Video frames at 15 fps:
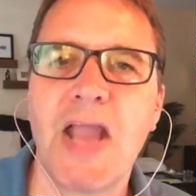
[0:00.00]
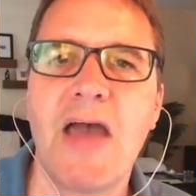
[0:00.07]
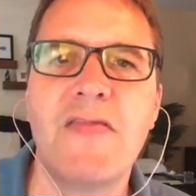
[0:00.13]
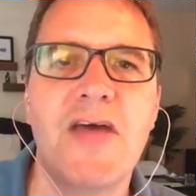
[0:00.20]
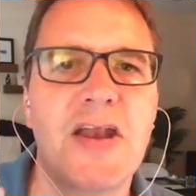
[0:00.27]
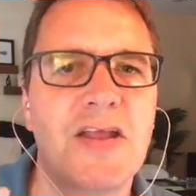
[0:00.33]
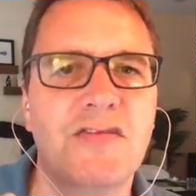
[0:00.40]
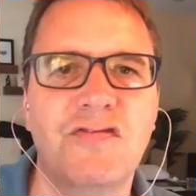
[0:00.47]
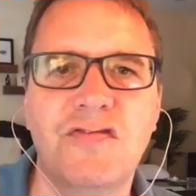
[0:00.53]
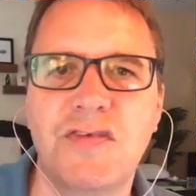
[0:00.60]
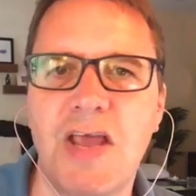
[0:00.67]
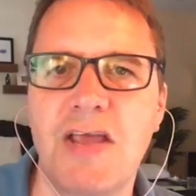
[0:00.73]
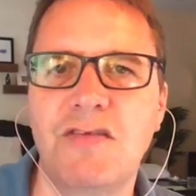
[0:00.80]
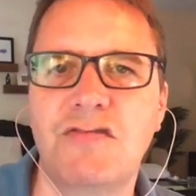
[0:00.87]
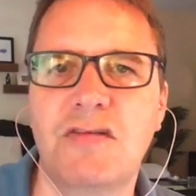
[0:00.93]
and then it
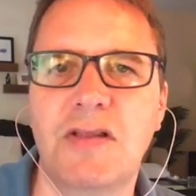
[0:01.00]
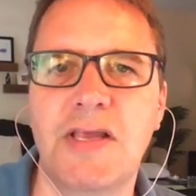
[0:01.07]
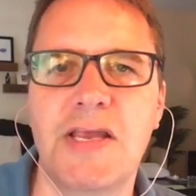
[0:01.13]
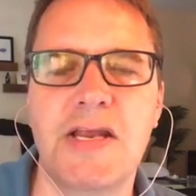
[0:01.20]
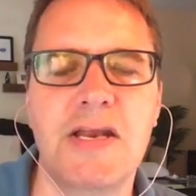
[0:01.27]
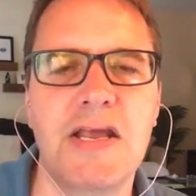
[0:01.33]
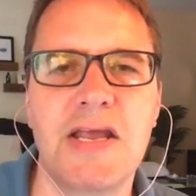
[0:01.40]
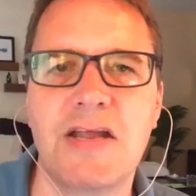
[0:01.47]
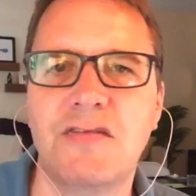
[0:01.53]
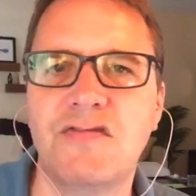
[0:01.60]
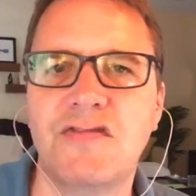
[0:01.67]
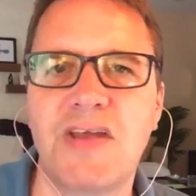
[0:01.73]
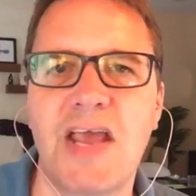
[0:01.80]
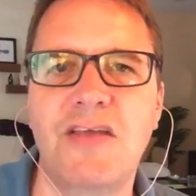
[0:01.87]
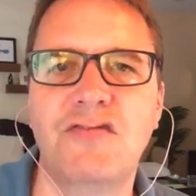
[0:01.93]
stays clean, it
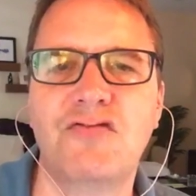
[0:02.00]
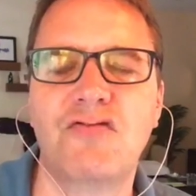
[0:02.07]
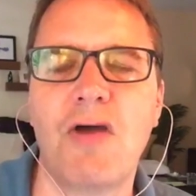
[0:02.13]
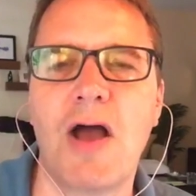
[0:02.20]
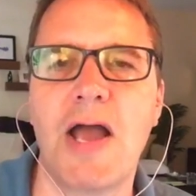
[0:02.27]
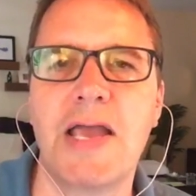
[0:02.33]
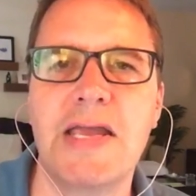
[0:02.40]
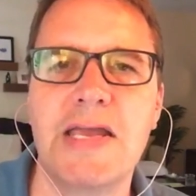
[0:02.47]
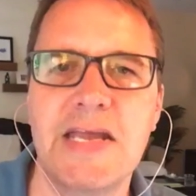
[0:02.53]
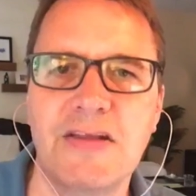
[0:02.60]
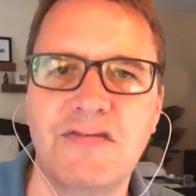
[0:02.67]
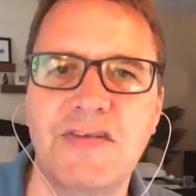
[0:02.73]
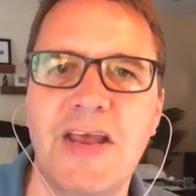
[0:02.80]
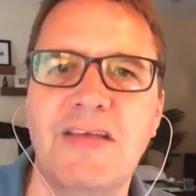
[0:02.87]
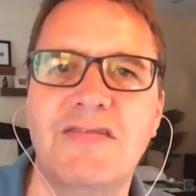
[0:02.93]
stays dry,
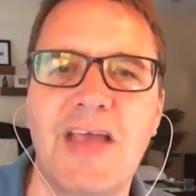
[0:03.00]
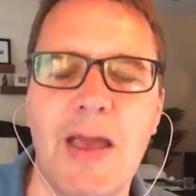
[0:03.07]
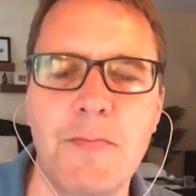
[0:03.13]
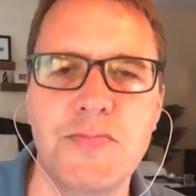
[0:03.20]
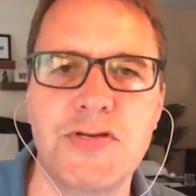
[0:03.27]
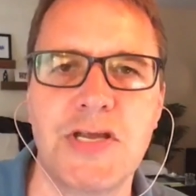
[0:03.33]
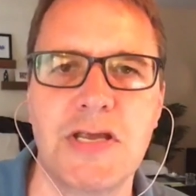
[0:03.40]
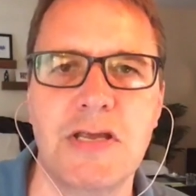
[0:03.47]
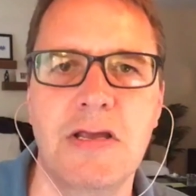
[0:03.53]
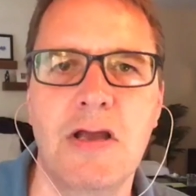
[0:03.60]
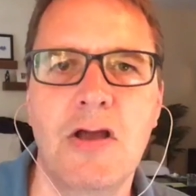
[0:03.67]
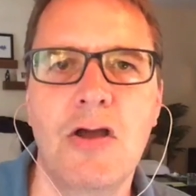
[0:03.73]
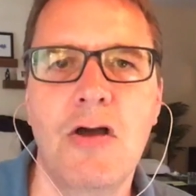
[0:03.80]
it stays empty